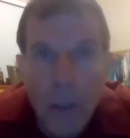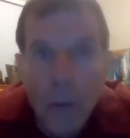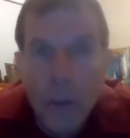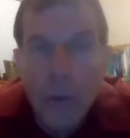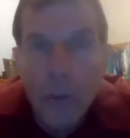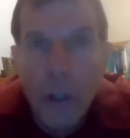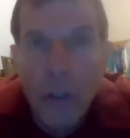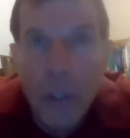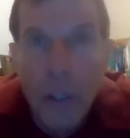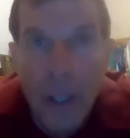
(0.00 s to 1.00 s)
would
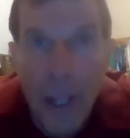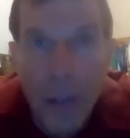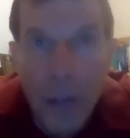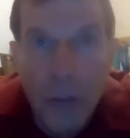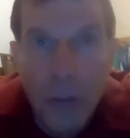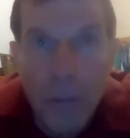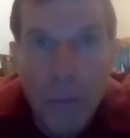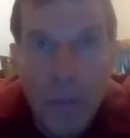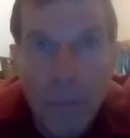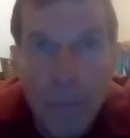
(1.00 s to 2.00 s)
result in an allowance.
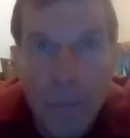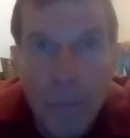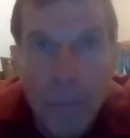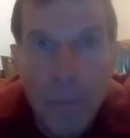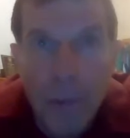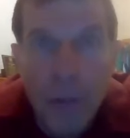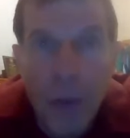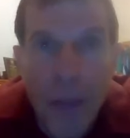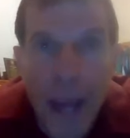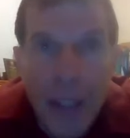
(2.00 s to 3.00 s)

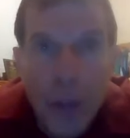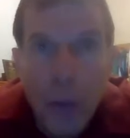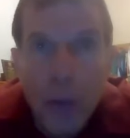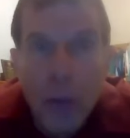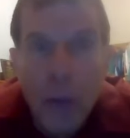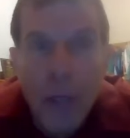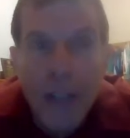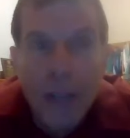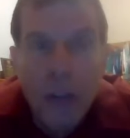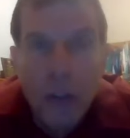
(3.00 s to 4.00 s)
So that's where you
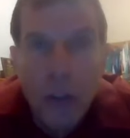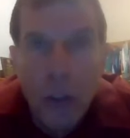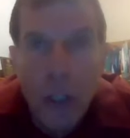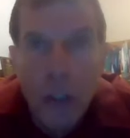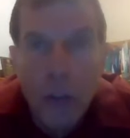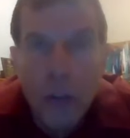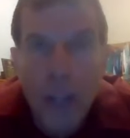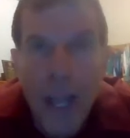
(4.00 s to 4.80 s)
get to disclose